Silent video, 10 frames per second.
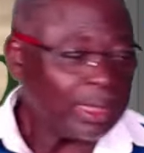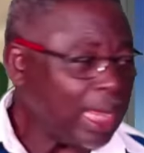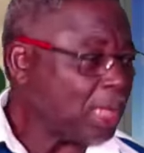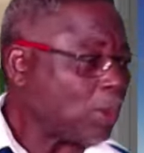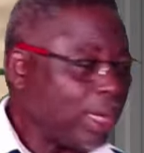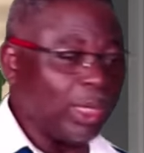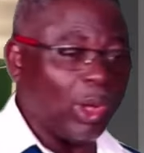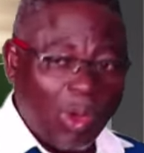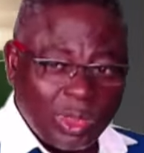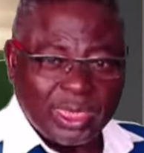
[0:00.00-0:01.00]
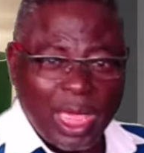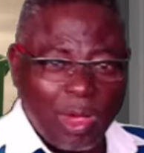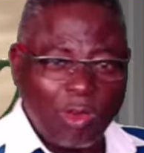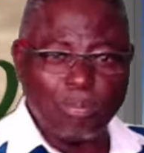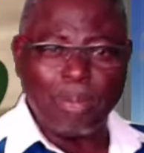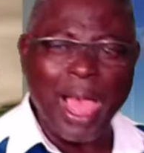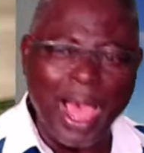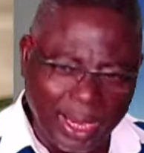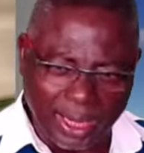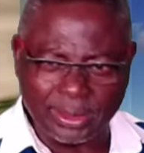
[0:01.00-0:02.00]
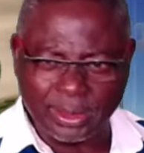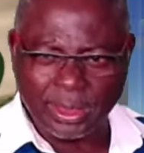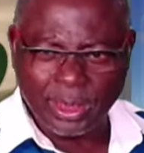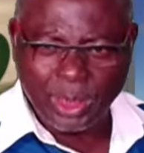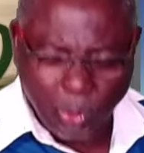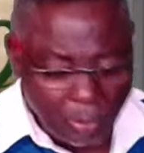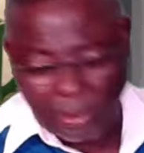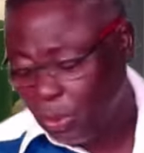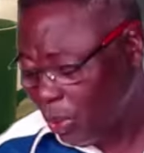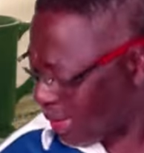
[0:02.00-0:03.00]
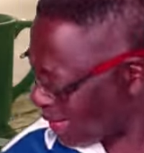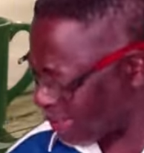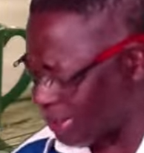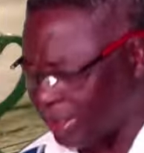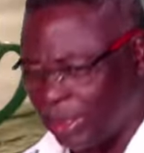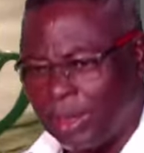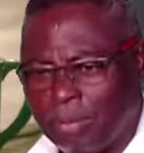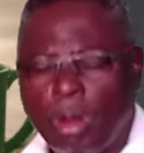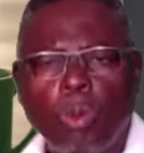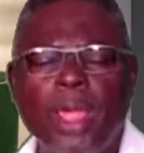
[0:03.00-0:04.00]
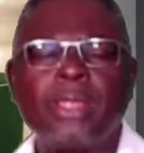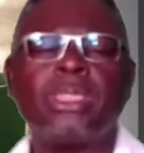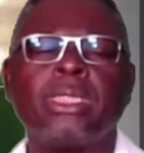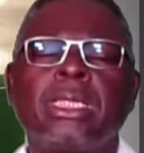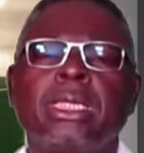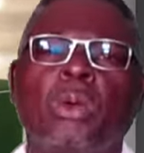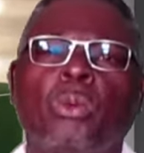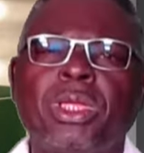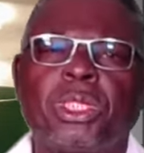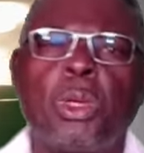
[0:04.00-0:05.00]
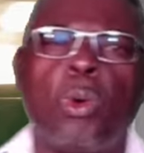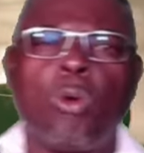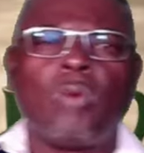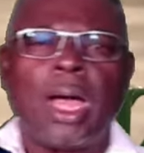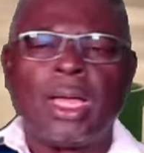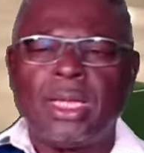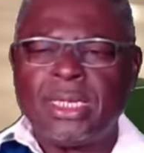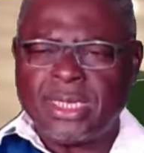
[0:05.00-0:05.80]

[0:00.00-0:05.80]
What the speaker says: that's why the altar of Baal will be winning. But when Jehovah